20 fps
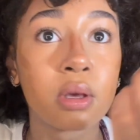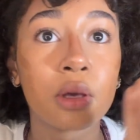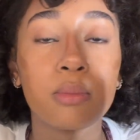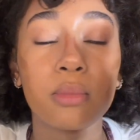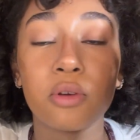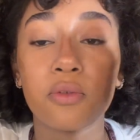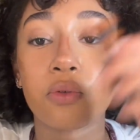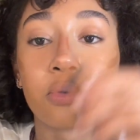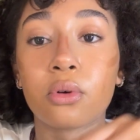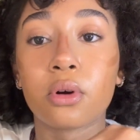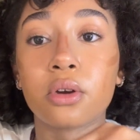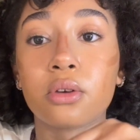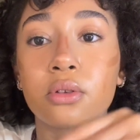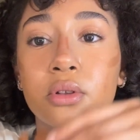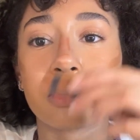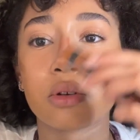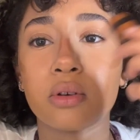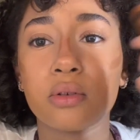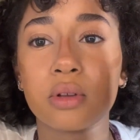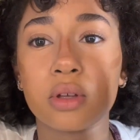Before I used
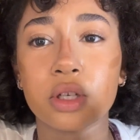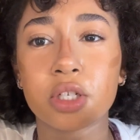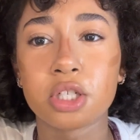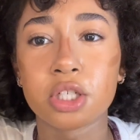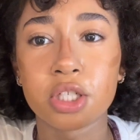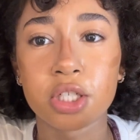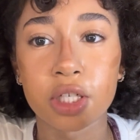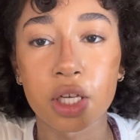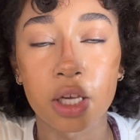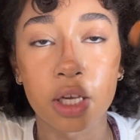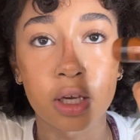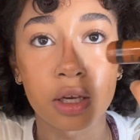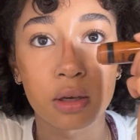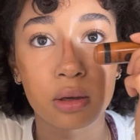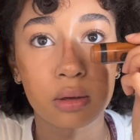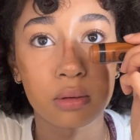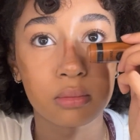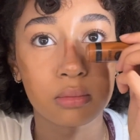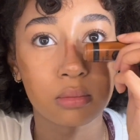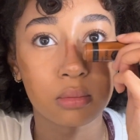to use a
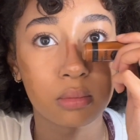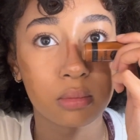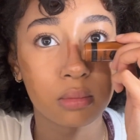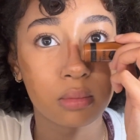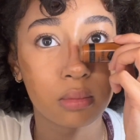Shane